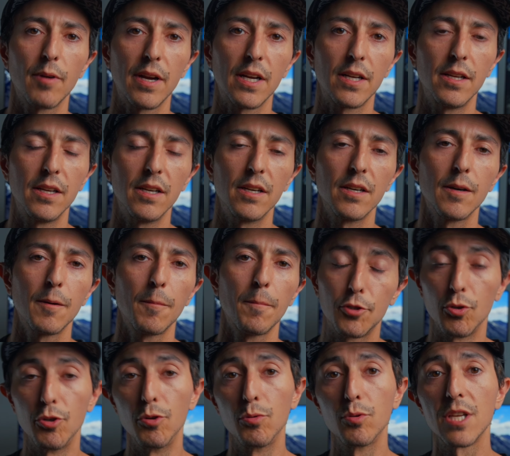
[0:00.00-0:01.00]
right here
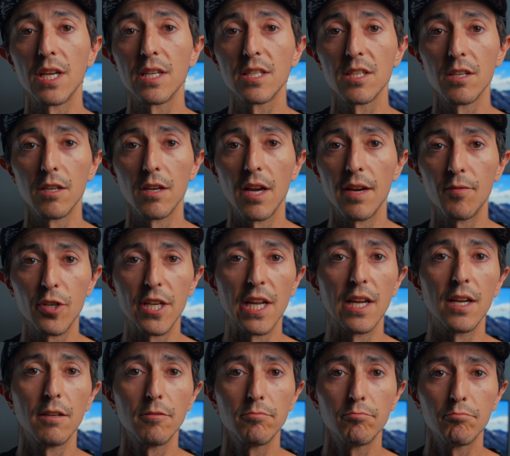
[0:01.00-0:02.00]
to use as a
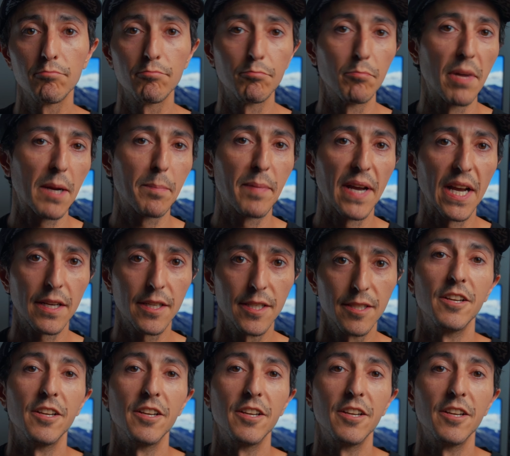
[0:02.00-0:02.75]
everyday backpack.